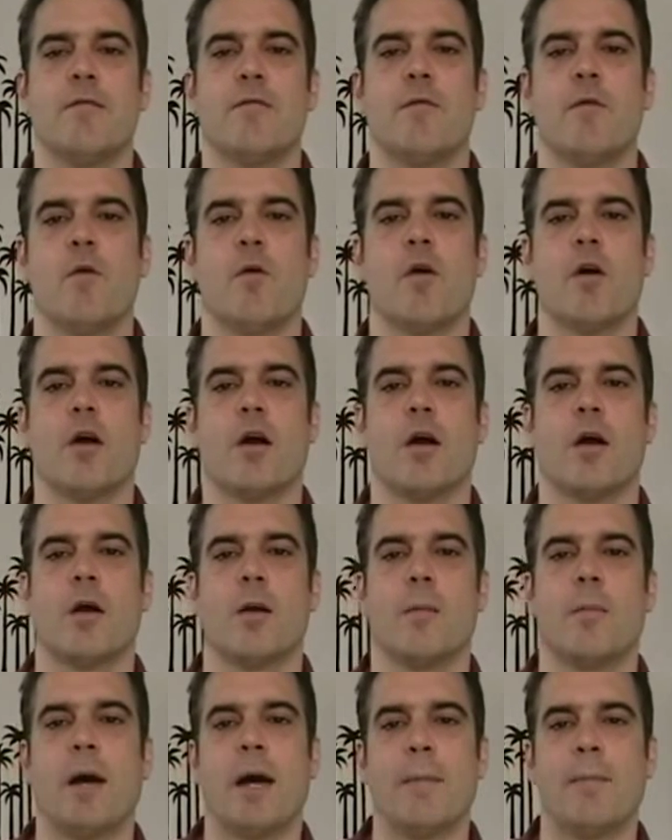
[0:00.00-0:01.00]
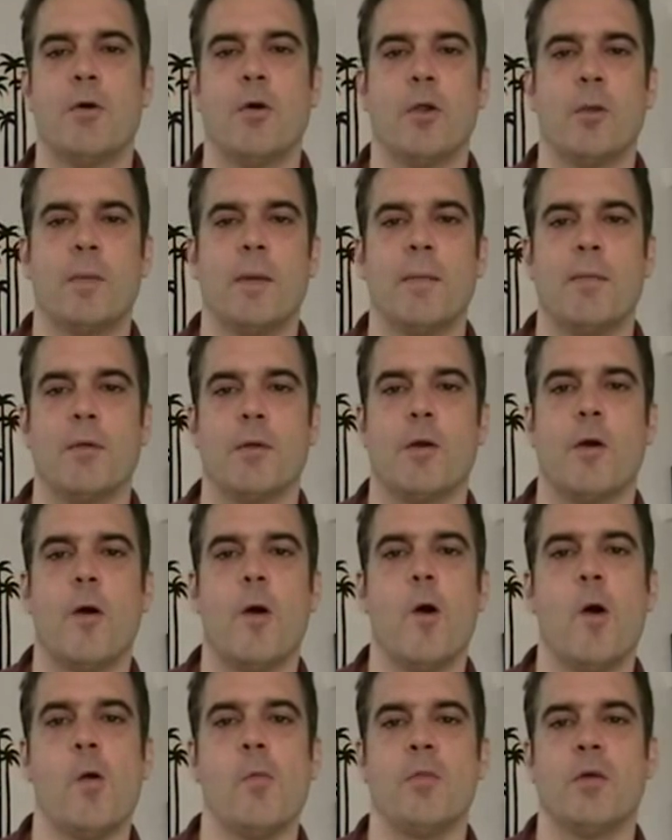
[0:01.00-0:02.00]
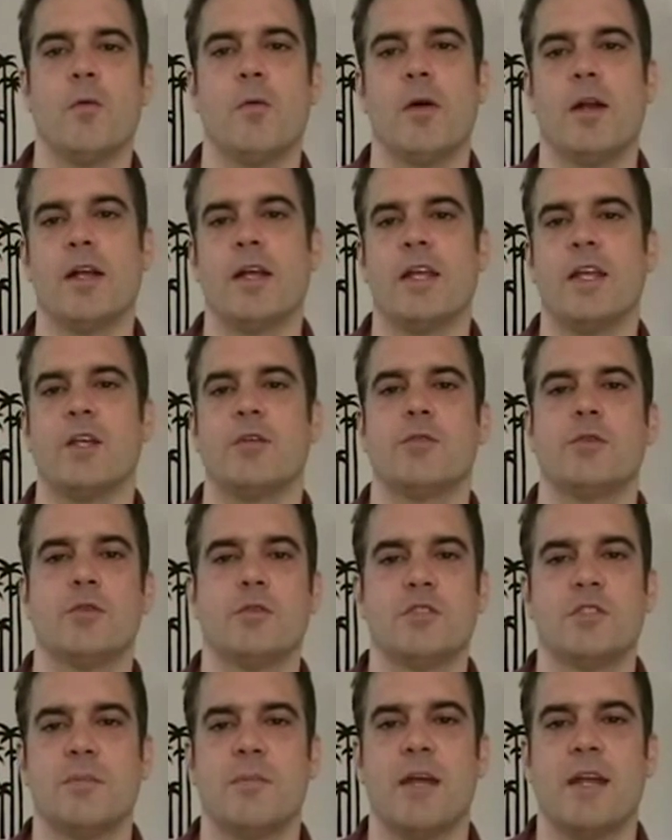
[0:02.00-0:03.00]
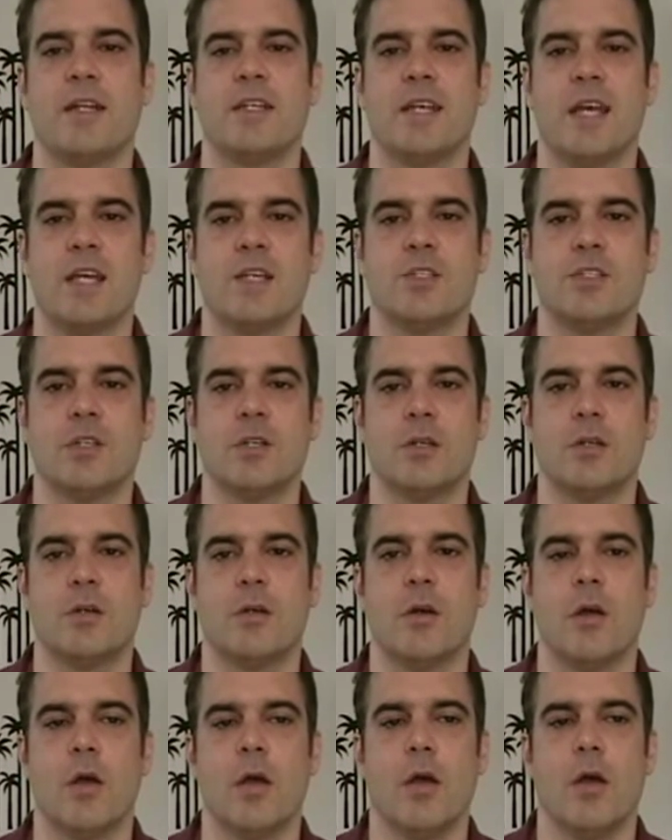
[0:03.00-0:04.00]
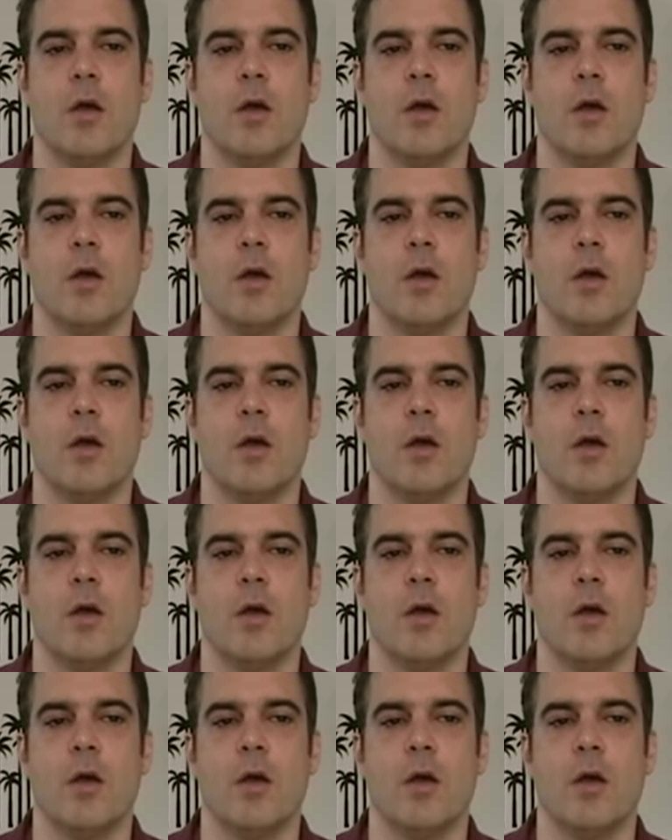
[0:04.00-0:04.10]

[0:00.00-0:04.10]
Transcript: for bipolar people at home that want to get introduced to meditation